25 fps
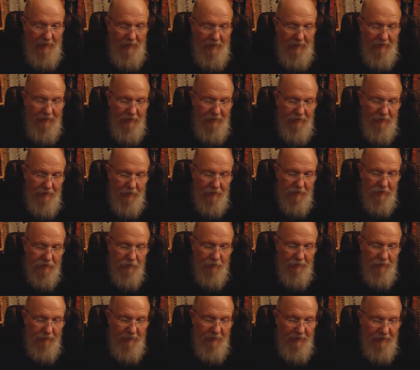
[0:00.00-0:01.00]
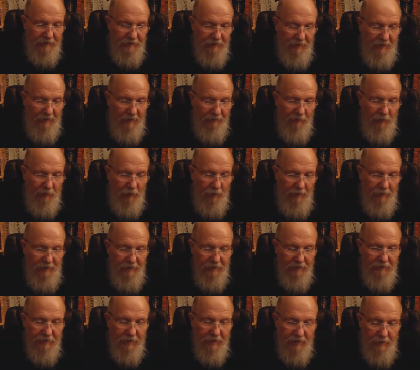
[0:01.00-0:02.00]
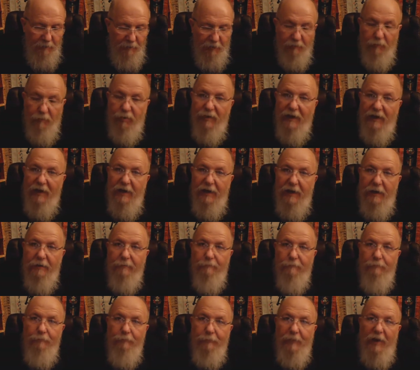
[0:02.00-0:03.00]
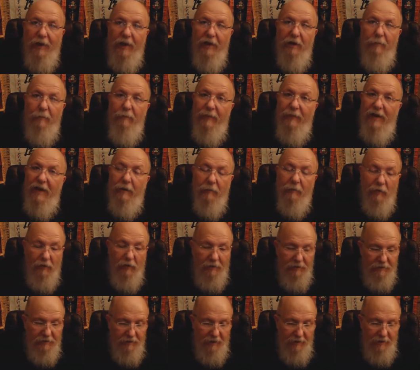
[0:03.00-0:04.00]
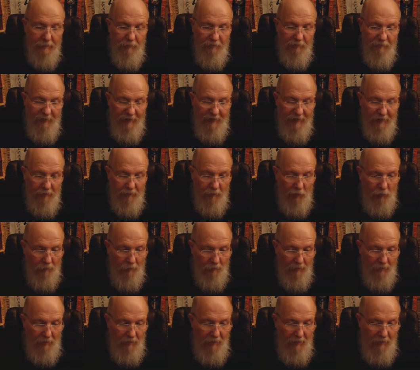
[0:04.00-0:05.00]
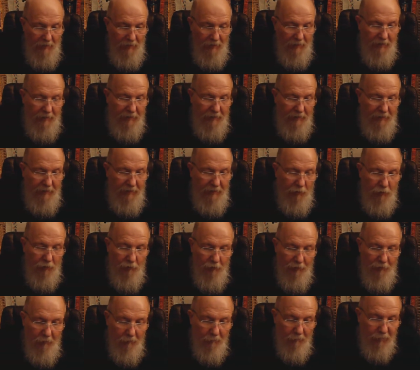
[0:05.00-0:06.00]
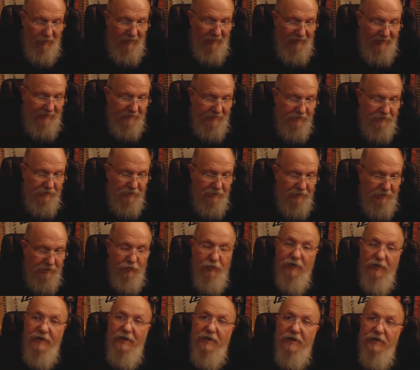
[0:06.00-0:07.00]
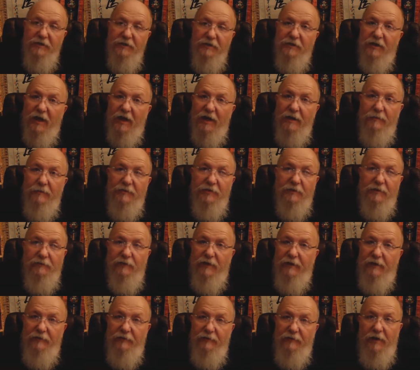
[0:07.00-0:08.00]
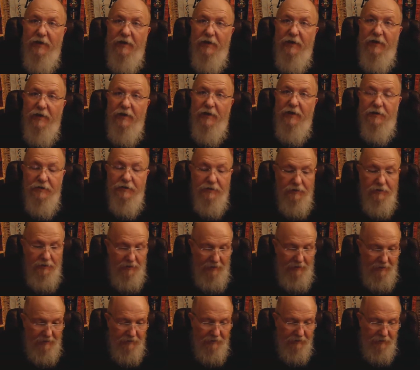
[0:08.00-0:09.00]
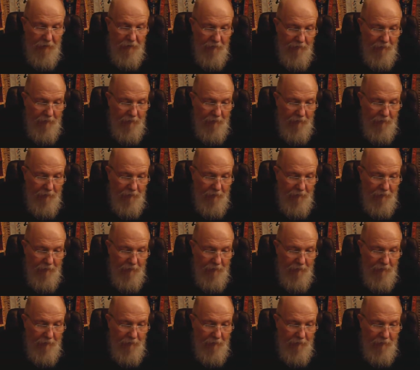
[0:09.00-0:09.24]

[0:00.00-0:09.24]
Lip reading: And then there is what makes an evergreen a type of plant, and a mammal a type of animal, and both plants and trees types of living things, and so